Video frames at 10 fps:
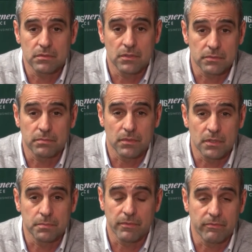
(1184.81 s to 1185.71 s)
is
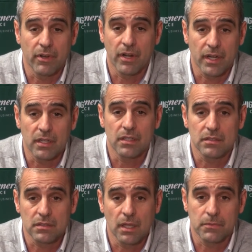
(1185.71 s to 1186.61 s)
has been very good
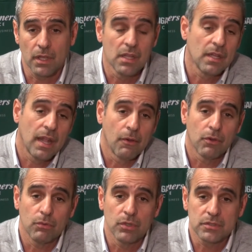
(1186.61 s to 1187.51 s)
up to now.
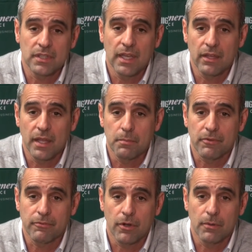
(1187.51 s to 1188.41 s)
We'll, we'll, see how they
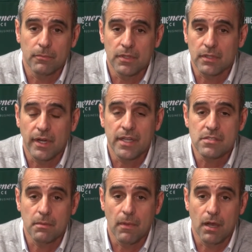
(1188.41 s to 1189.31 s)
perform when the grades
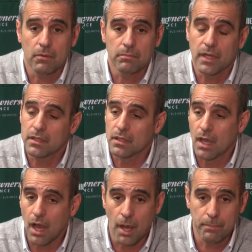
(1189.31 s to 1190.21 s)
come out, but
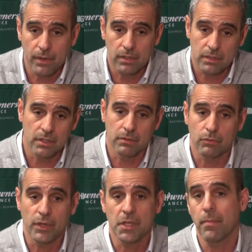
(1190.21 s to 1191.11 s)
up you know
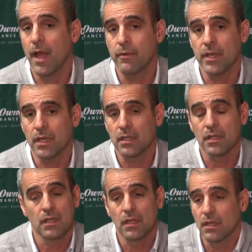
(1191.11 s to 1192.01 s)
week by week,
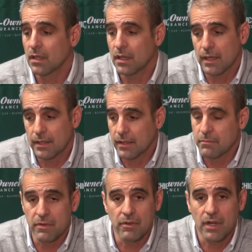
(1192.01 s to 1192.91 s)
uh, they've
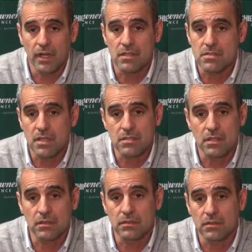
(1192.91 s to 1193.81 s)
been very
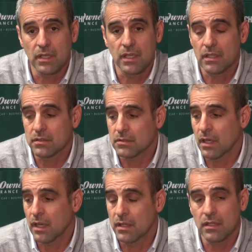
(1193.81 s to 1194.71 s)
consistent. Yeah, so
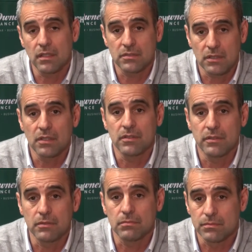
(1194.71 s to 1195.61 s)
I think it's a good
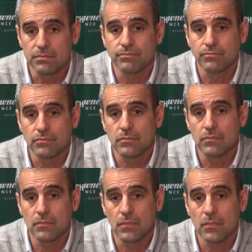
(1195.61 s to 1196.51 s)
group.
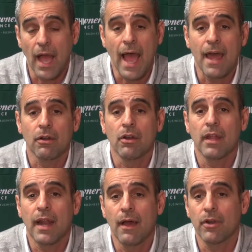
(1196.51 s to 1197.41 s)
I, I don't know
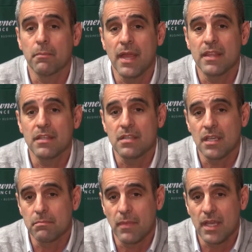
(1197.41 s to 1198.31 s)
that I would have made the
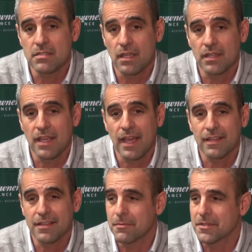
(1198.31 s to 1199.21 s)
team based on the
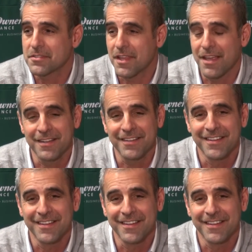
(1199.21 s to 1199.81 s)
academic standing.